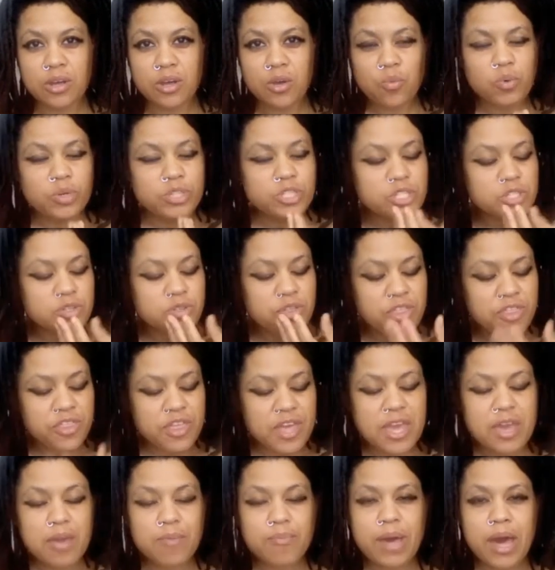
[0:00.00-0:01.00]
once you
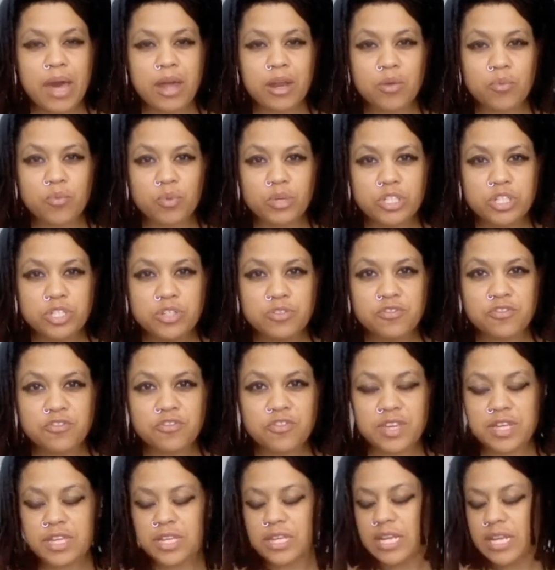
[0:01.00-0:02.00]
think about it, once you
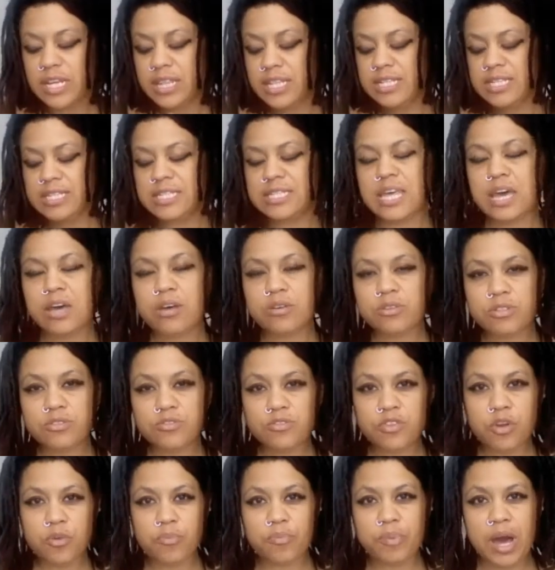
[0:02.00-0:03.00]
feel it in the cells
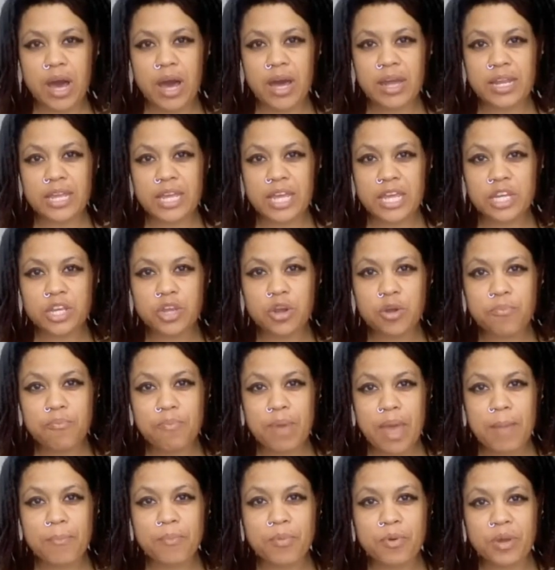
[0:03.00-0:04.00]
of your body, in your
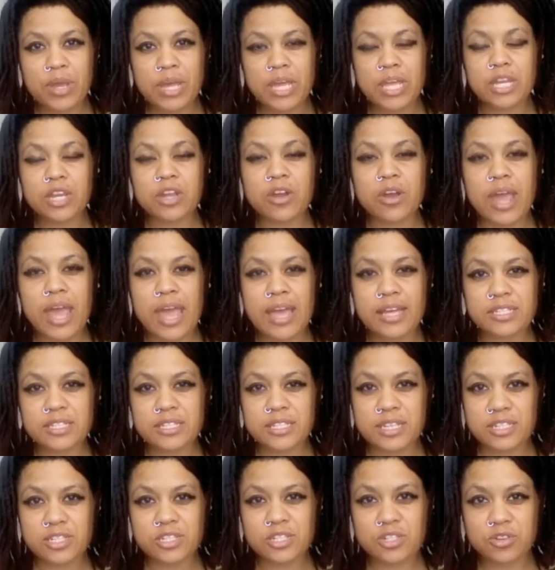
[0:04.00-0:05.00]
memory, in your
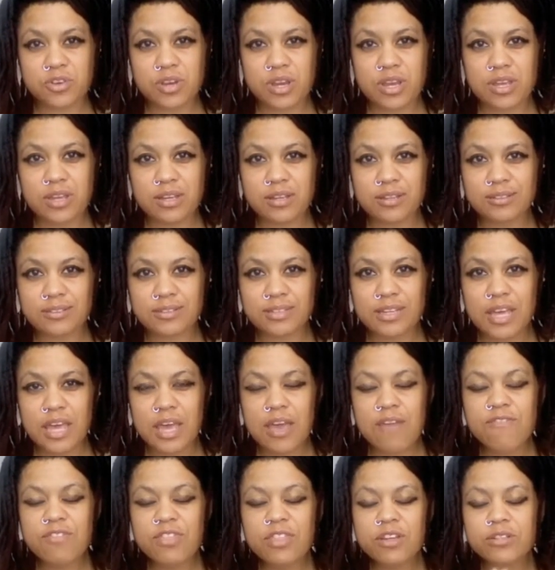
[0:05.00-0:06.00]
ancestry,
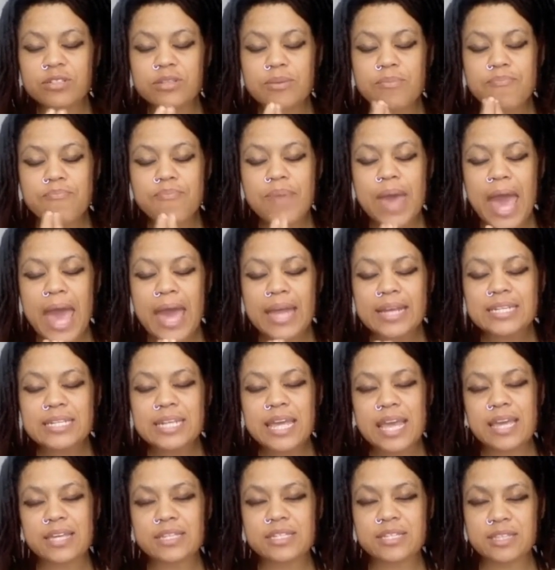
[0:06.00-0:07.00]
there's a bad
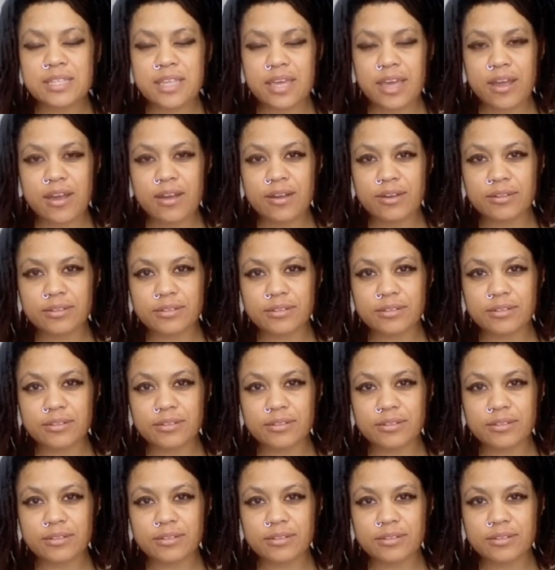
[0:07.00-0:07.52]
taste there.